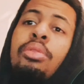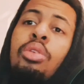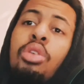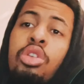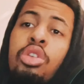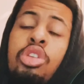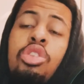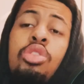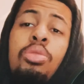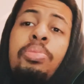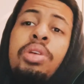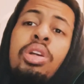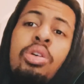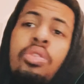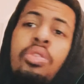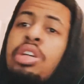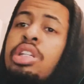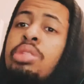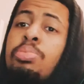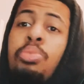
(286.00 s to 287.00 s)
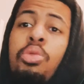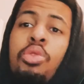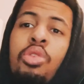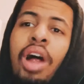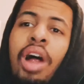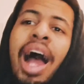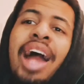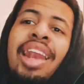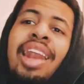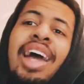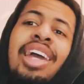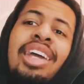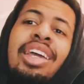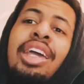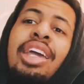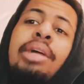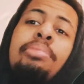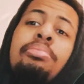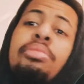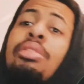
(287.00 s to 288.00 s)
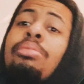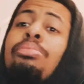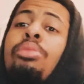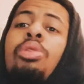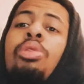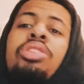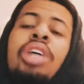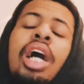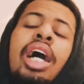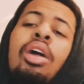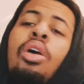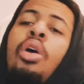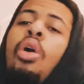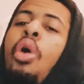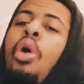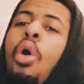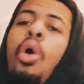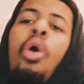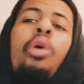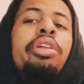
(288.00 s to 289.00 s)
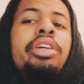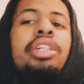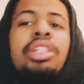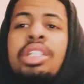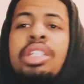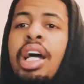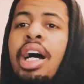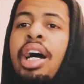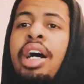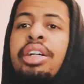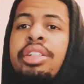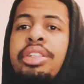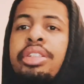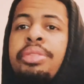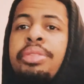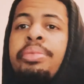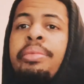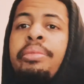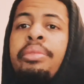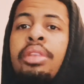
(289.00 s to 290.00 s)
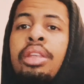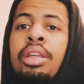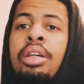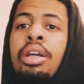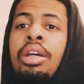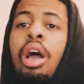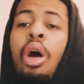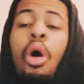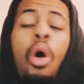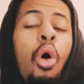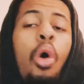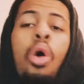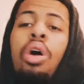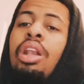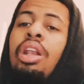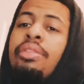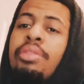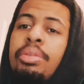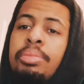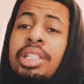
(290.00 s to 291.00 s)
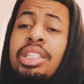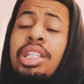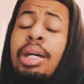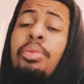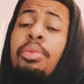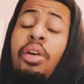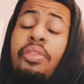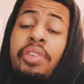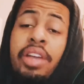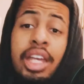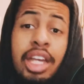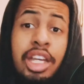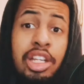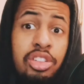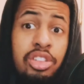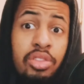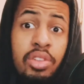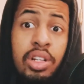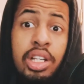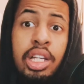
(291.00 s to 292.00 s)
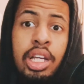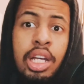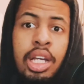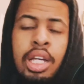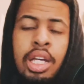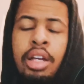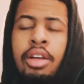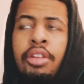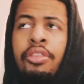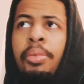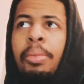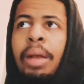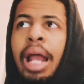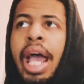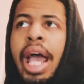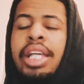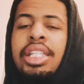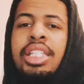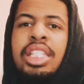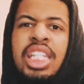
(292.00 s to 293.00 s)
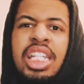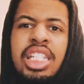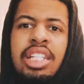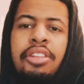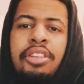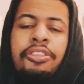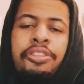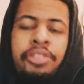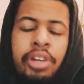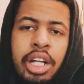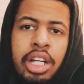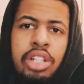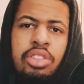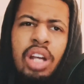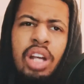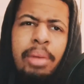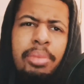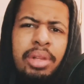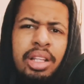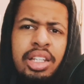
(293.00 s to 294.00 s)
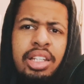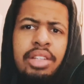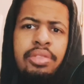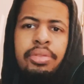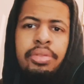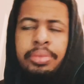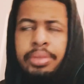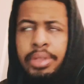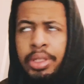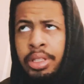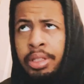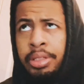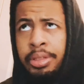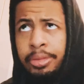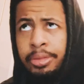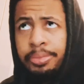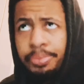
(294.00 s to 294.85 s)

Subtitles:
QB on this board. I like him the most out of all these guys. All of them. He's coming off an injury from last season, a foot injury, I believe. But